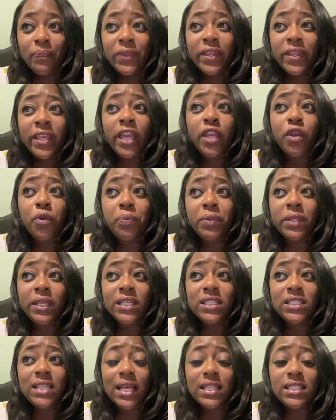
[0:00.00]
Can you
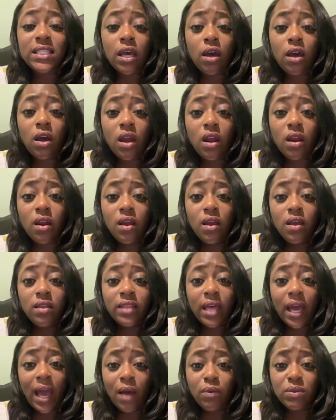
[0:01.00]
please not tell her
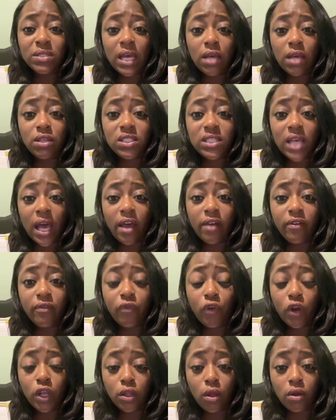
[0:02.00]
that I was outside
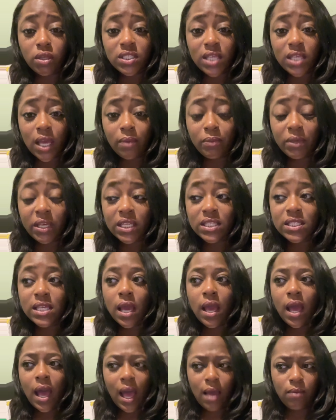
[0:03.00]
for a long time because
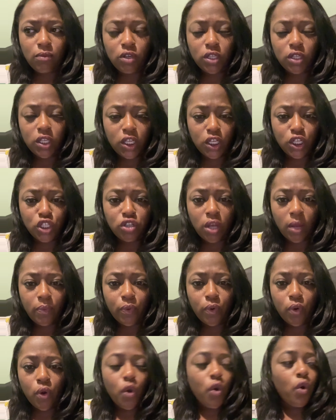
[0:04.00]
I'm going to get in
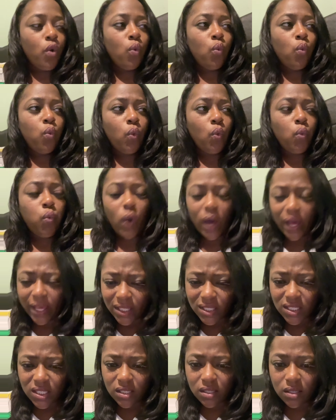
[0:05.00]
trouble?
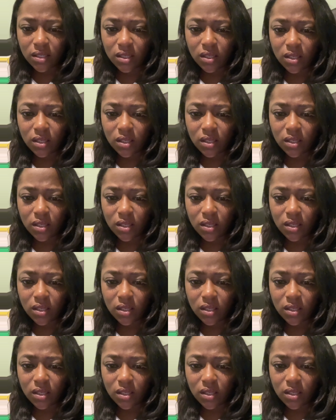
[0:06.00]
What?